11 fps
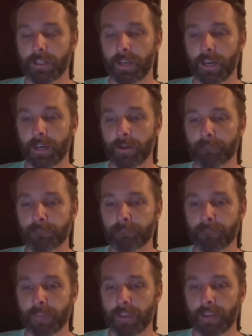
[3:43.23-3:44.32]

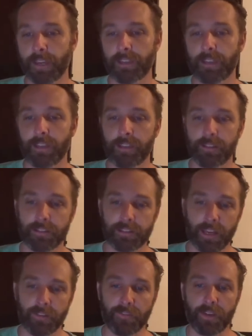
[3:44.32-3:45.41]
And then in the
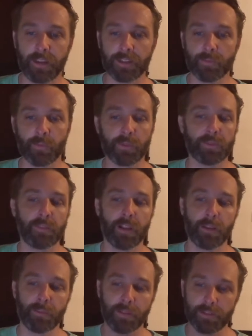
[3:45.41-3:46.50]
second phase, when we're
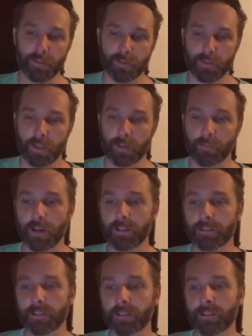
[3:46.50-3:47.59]
developing these social
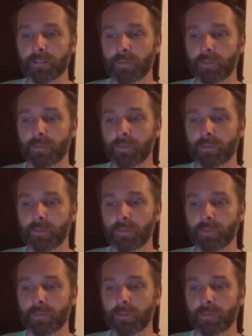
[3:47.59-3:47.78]
enterprises,